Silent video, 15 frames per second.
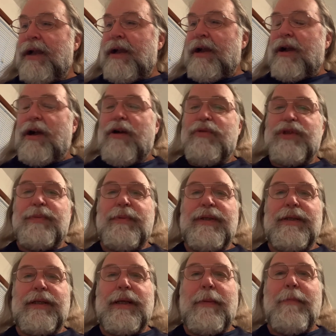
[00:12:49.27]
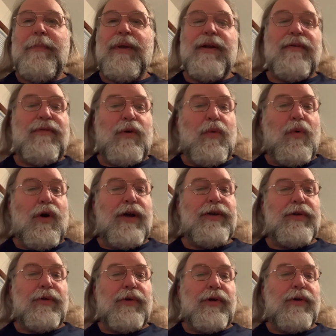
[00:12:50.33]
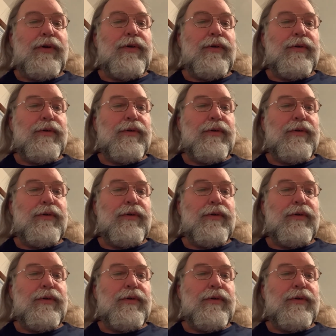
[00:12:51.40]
Always been a bit of a wanderer,